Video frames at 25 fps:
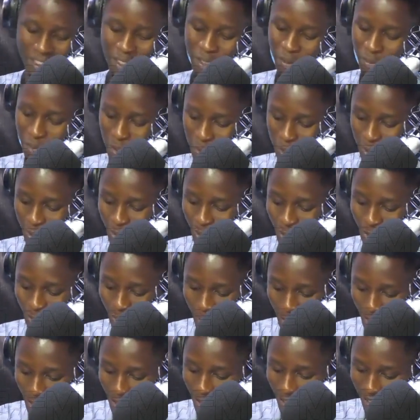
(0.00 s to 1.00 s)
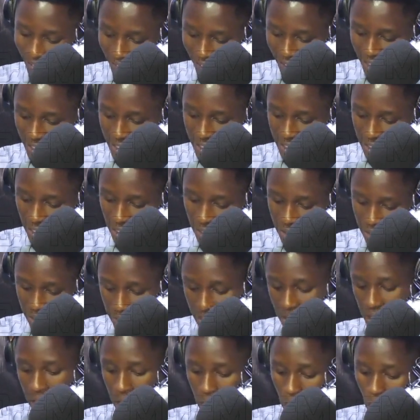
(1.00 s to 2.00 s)
but he's a
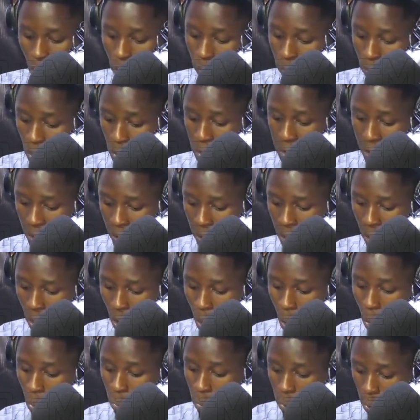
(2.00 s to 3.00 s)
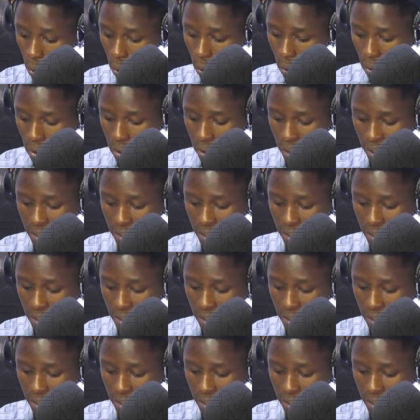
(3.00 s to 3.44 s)
Slick Ogbonnaya Ogwo,